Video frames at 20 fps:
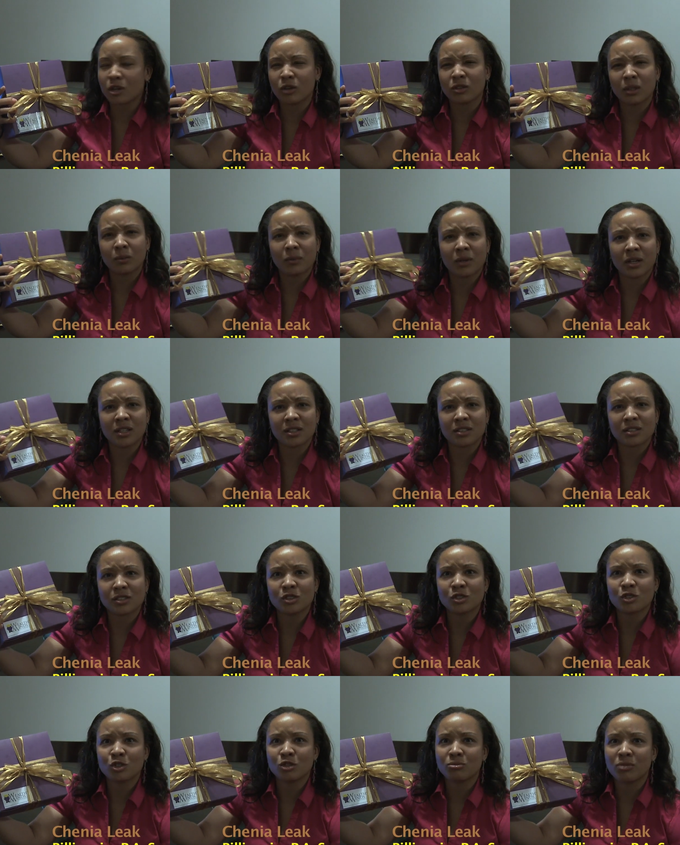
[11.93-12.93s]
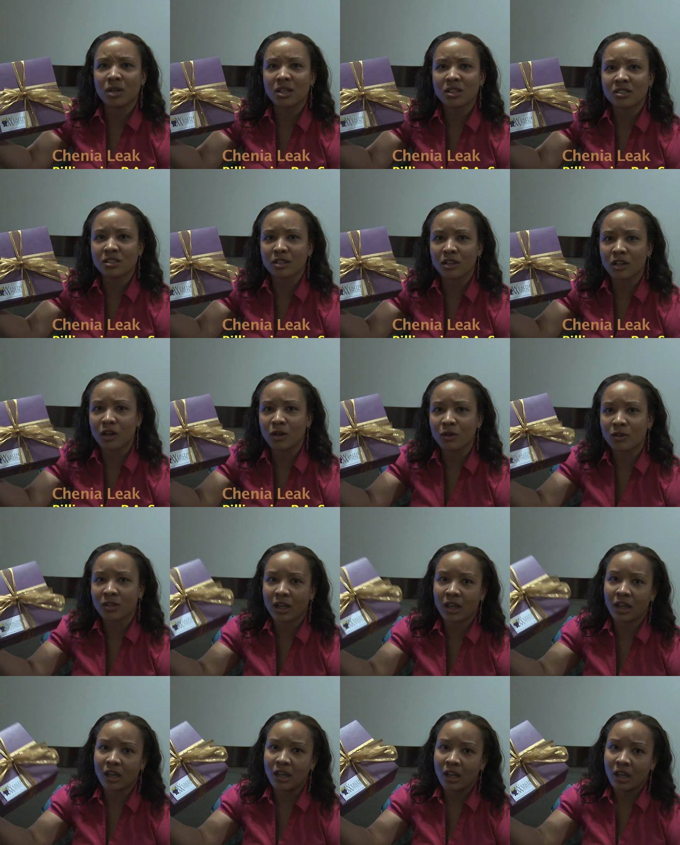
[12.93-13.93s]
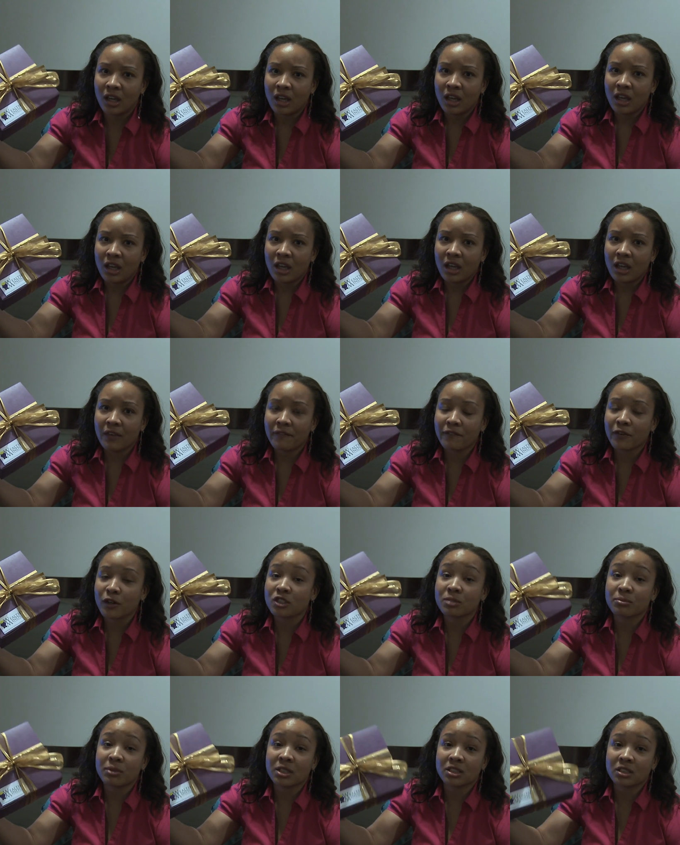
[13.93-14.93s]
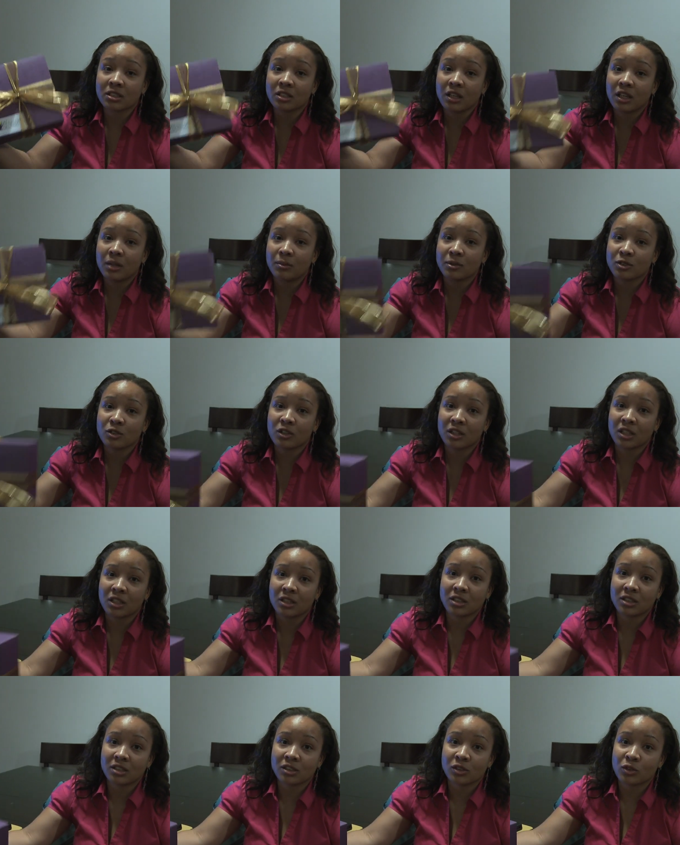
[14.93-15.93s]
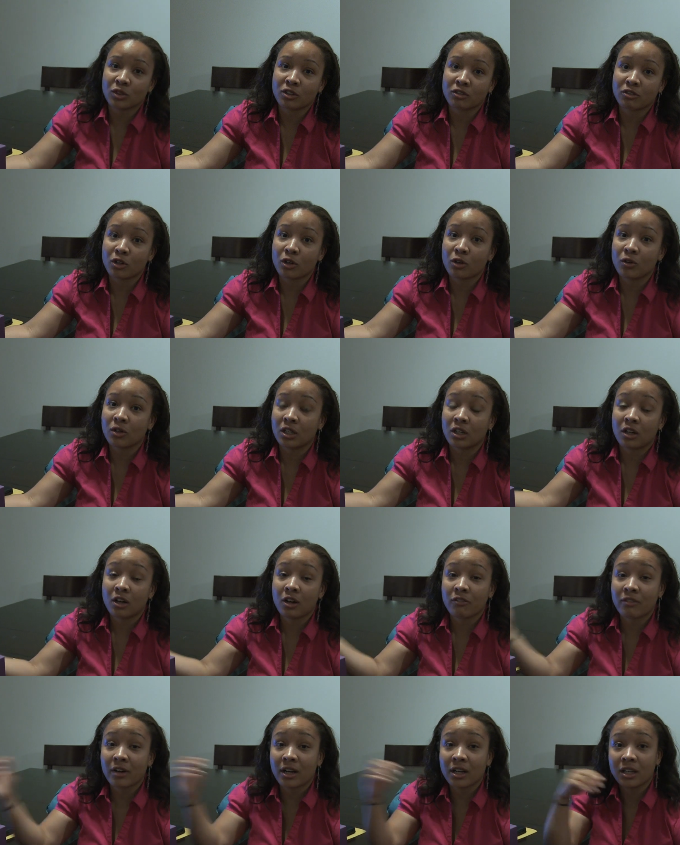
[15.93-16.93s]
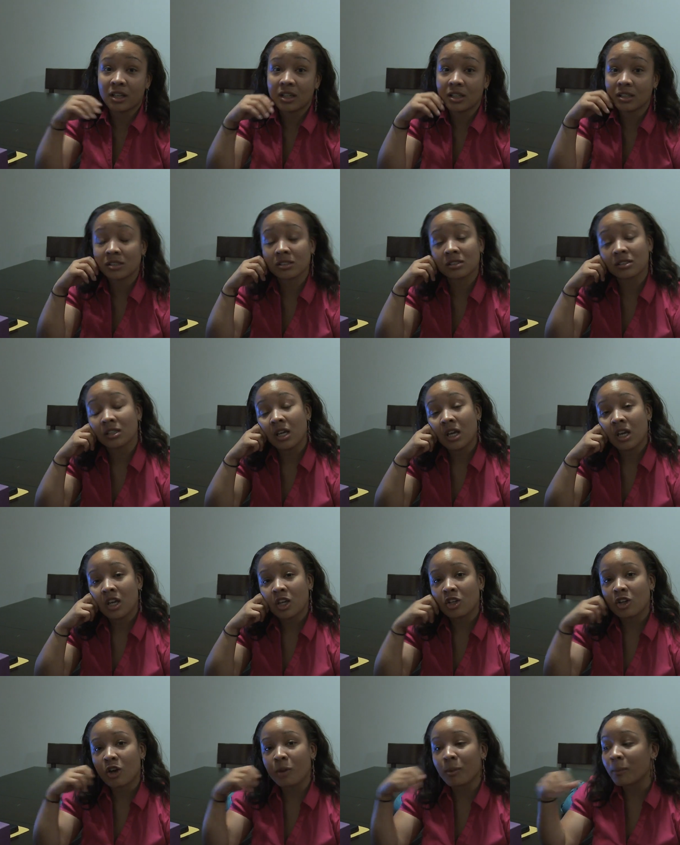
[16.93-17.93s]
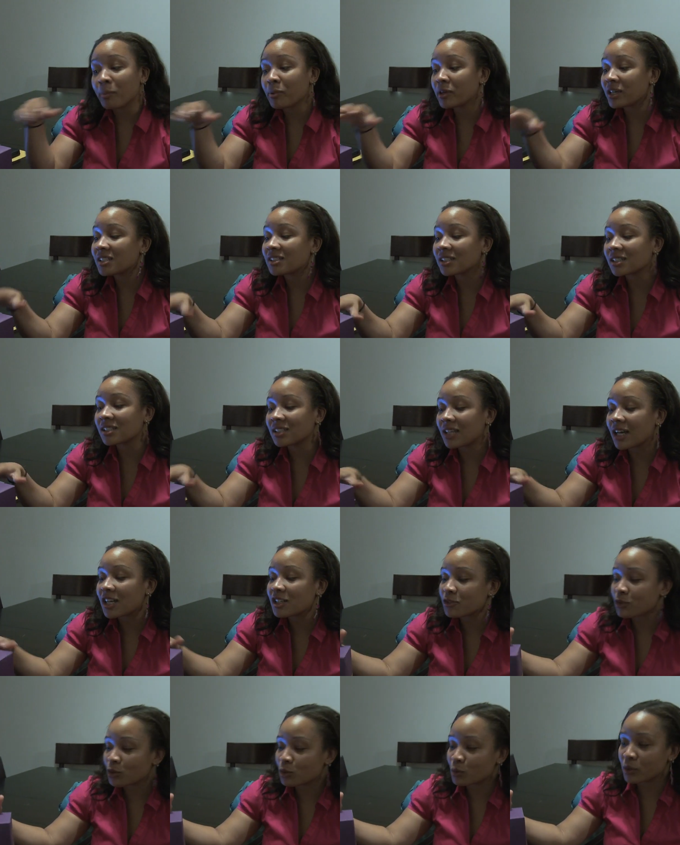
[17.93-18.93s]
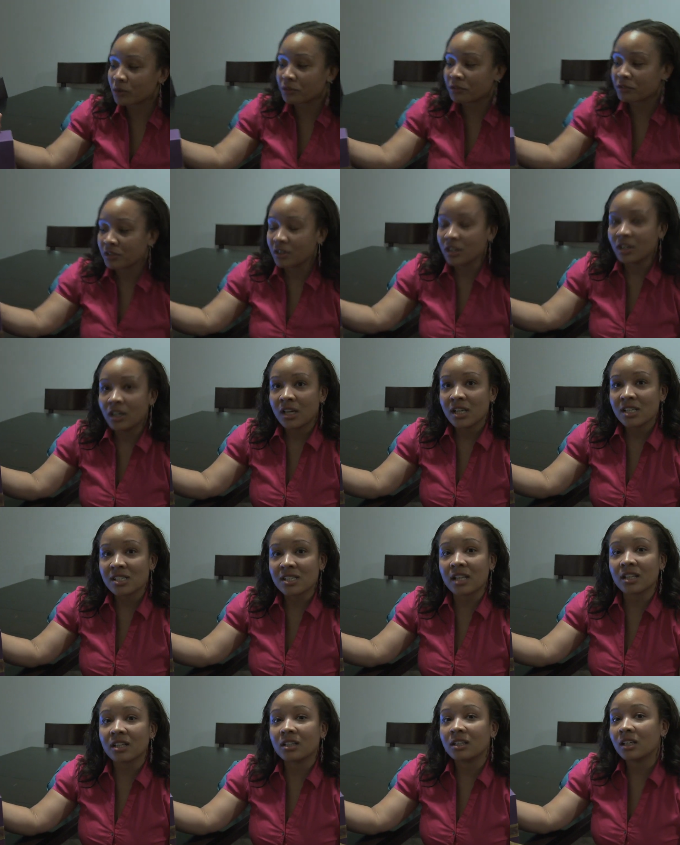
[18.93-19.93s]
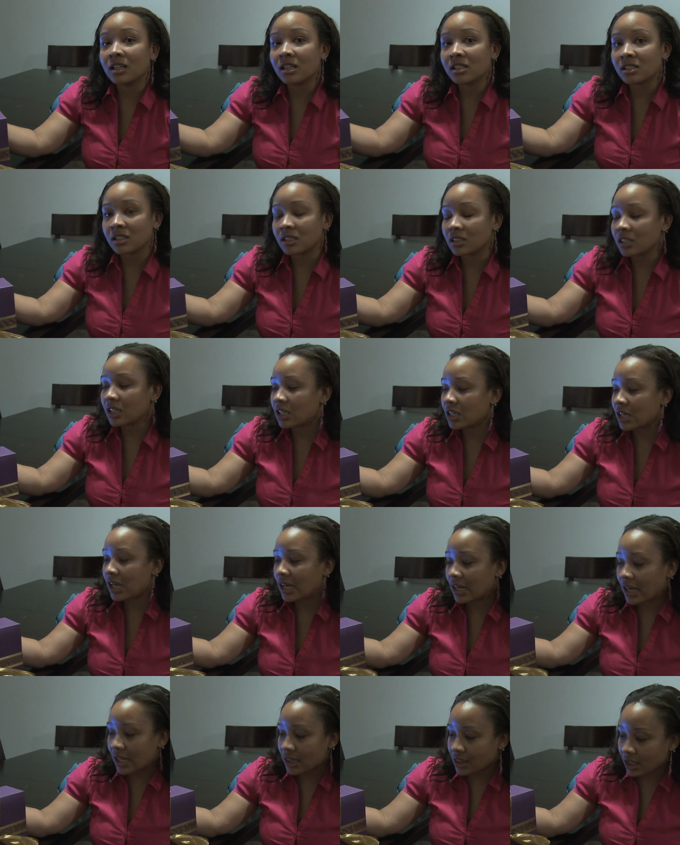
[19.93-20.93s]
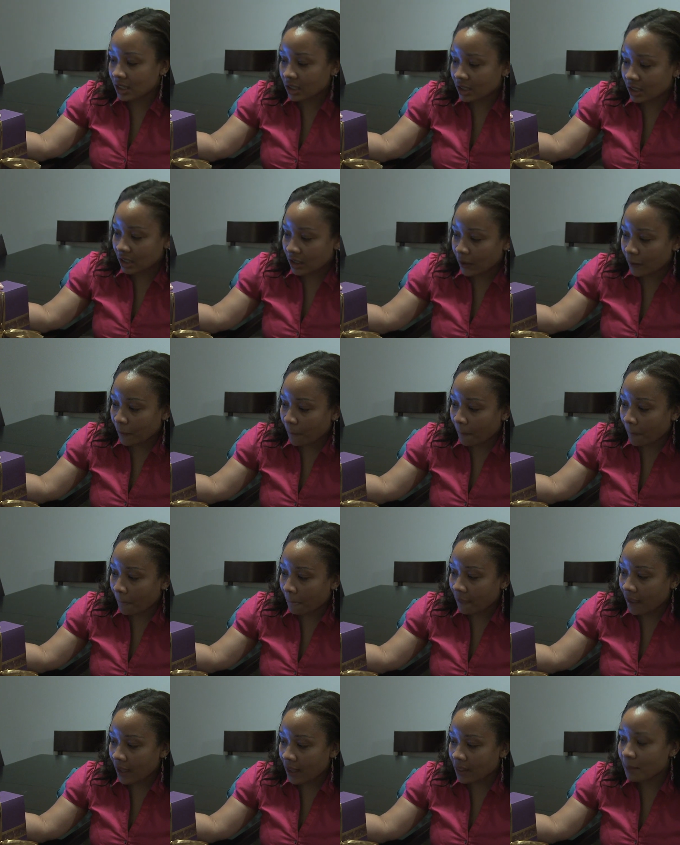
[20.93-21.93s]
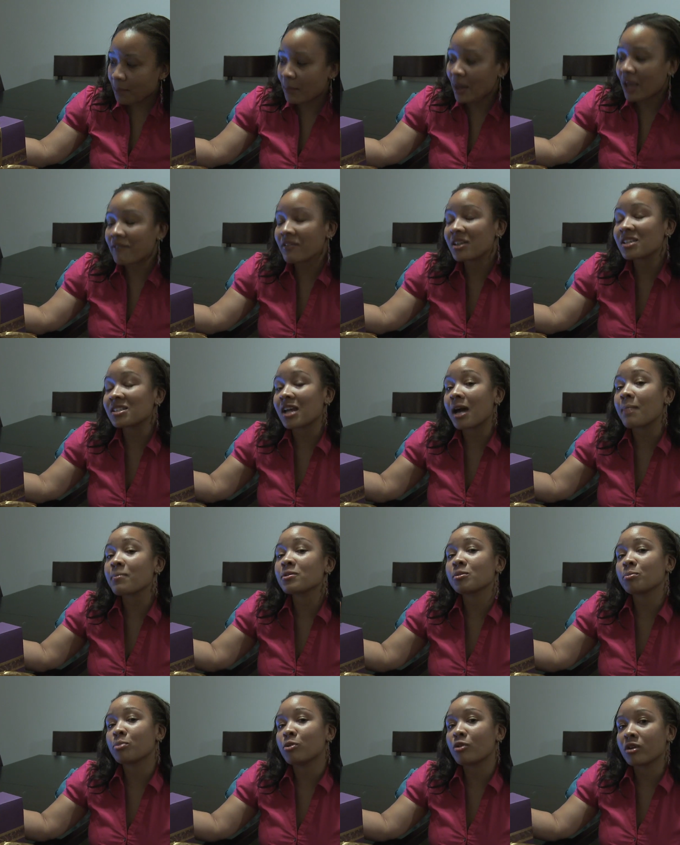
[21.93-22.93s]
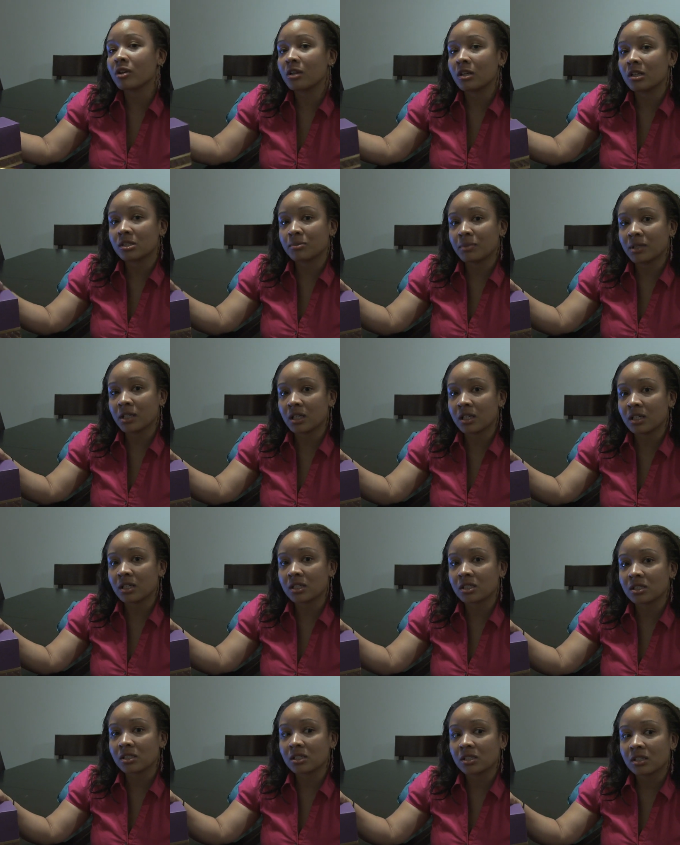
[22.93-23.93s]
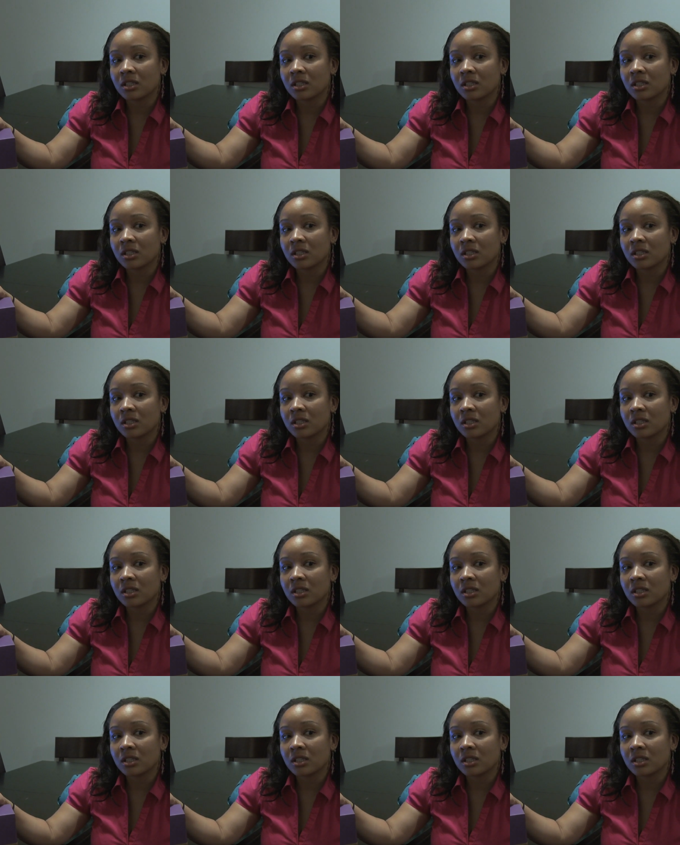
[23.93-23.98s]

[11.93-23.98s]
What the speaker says: told me, what, 2 months ago that he first mentioned that he was going to get this on the road, and already he's, you know, been pretty successful with selling these. And I think, and the main reason I'm supporting is because,